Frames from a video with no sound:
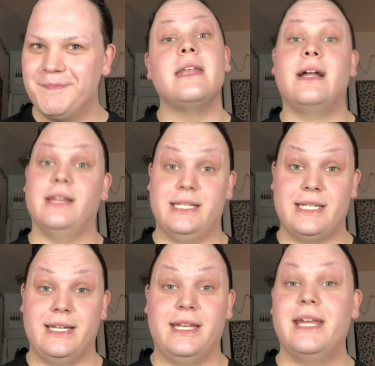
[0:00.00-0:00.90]
Now
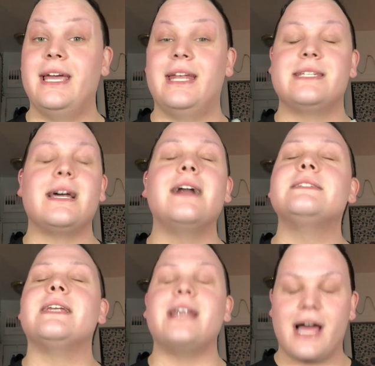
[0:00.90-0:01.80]
listen, it is
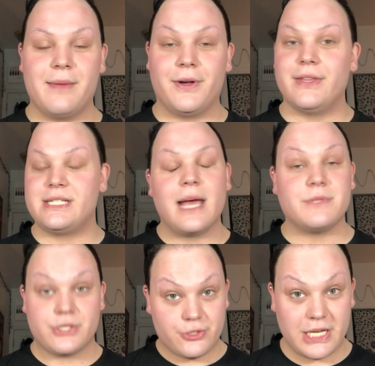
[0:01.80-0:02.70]
undeniable that
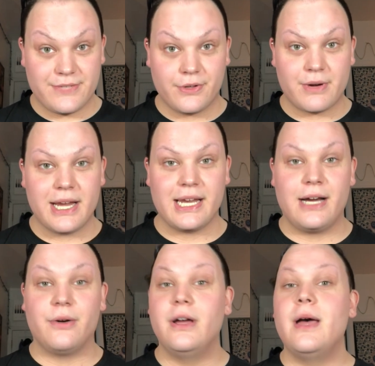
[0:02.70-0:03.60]
times are stressful right
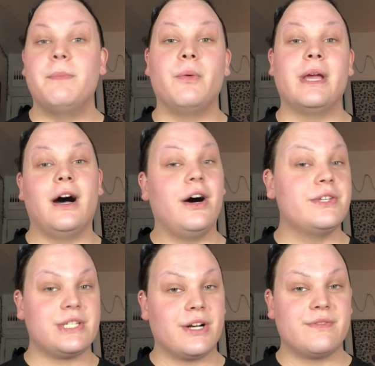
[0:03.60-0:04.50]
now, but we all
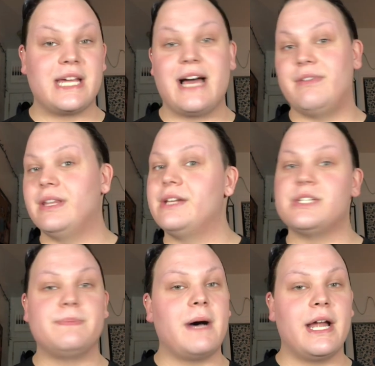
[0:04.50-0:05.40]
deserve to have a little
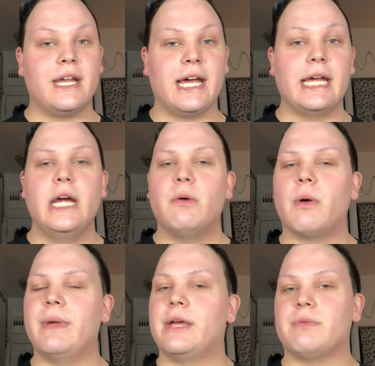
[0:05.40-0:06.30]
spa night
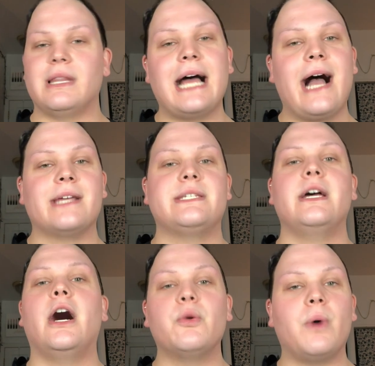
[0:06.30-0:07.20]
where we can relax,
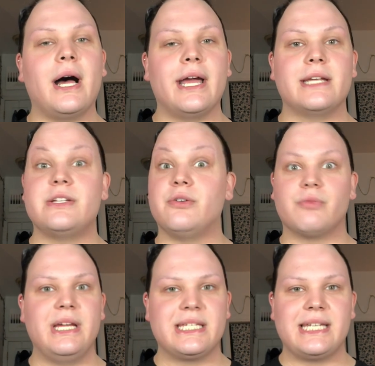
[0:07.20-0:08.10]
unwind,
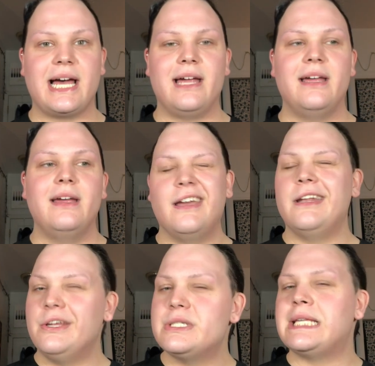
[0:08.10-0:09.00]
reset,
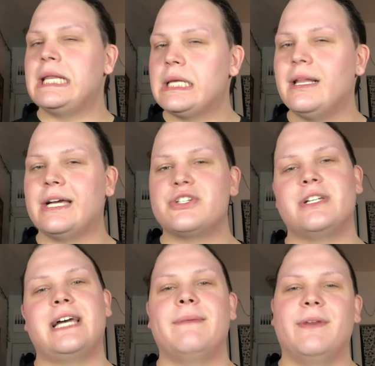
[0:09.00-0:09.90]
and use that little extra
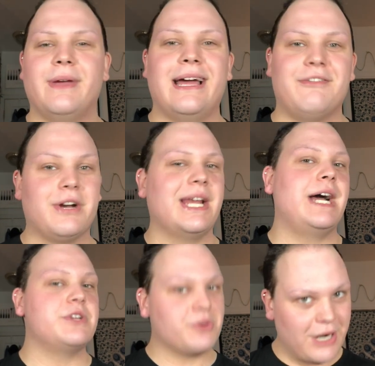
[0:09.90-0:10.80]
time that we have right
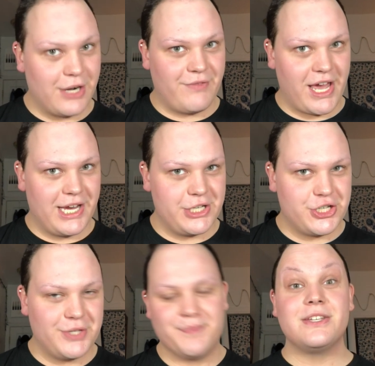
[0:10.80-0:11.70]
now to our
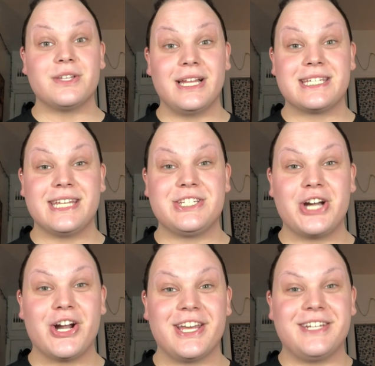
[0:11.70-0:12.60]
advantage. So let's get
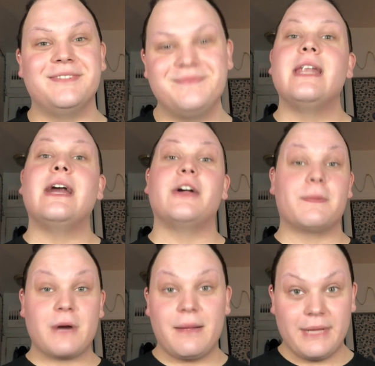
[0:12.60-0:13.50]
started. Now you're
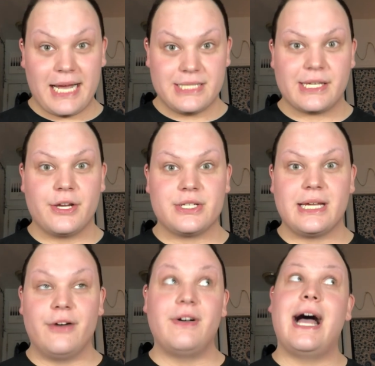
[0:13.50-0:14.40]
probably asking
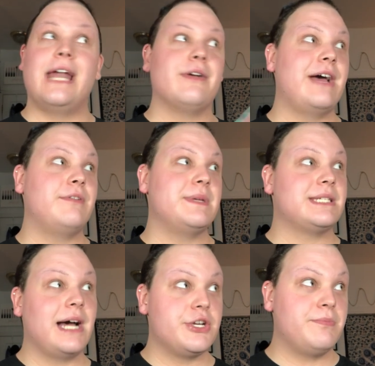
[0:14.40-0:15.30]
yourself, I don't have a
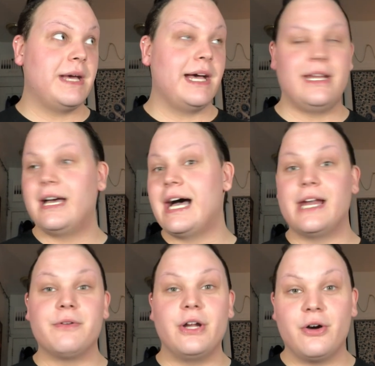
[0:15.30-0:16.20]
massage bed, I
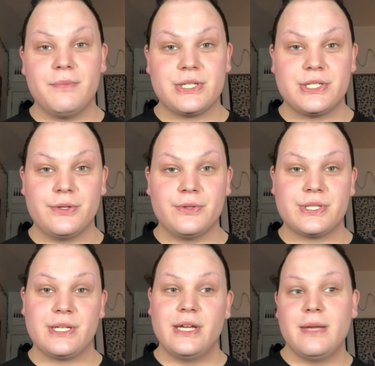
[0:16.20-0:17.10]
don't know a
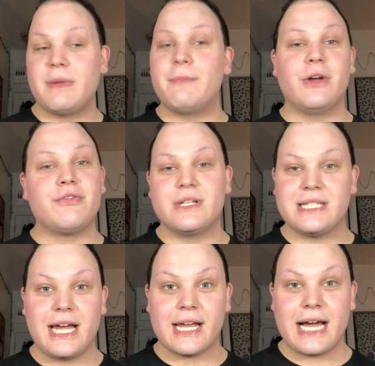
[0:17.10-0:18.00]
masseuse, my boyfriend's
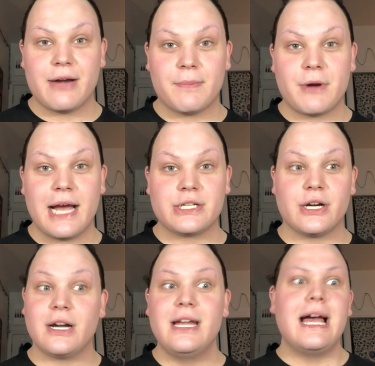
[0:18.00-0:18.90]
not a
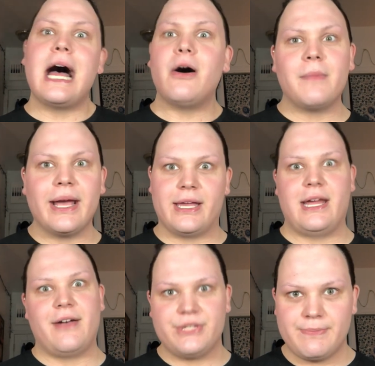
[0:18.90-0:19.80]
chiropractor, how am I gonna
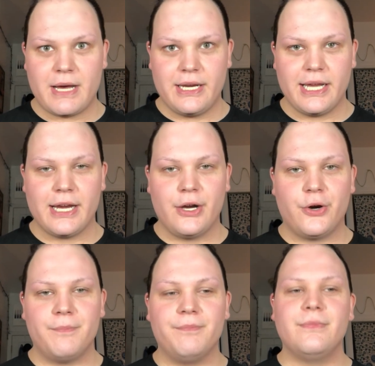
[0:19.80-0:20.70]
have a spa night at
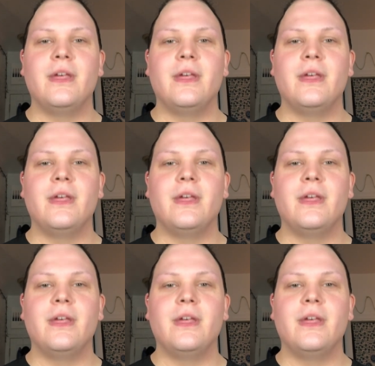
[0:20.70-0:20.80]
home?